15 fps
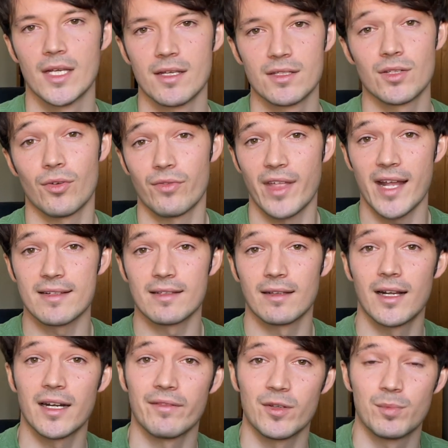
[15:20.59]
So that's a
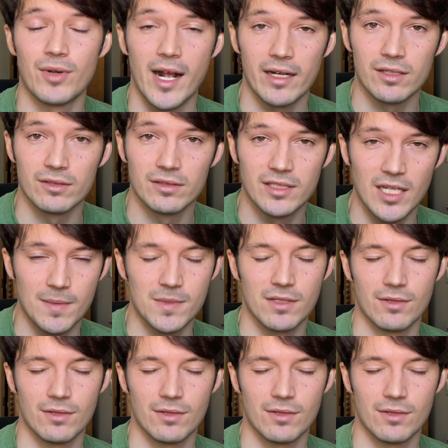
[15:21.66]
lot of the practical tips.